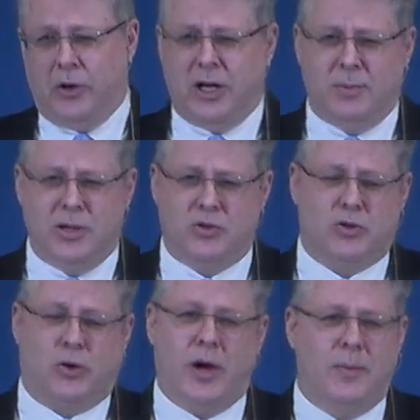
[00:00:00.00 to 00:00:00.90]
they're going to be
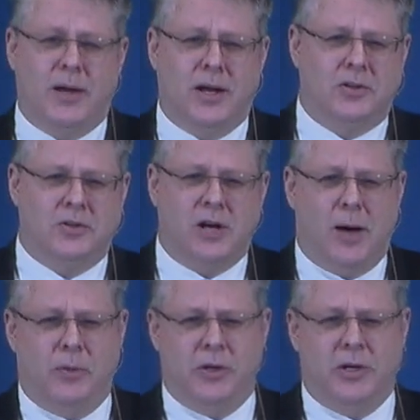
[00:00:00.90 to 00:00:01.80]
screaming at the
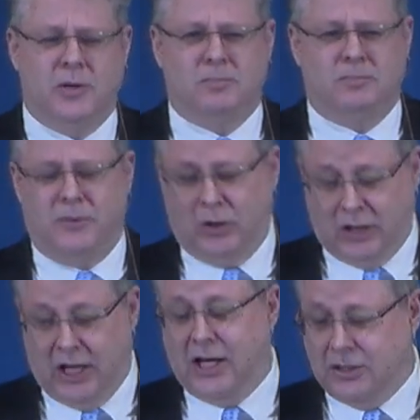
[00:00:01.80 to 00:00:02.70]
top of their
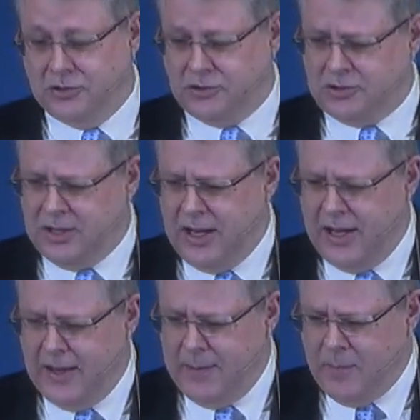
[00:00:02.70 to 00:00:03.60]
lungs
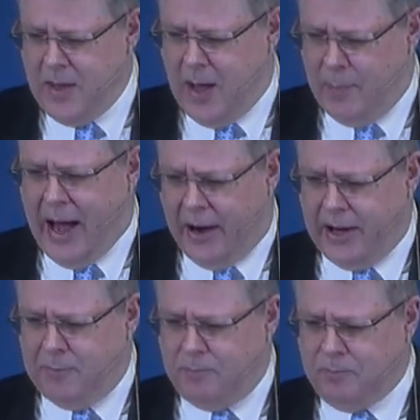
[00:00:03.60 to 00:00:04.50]
about it.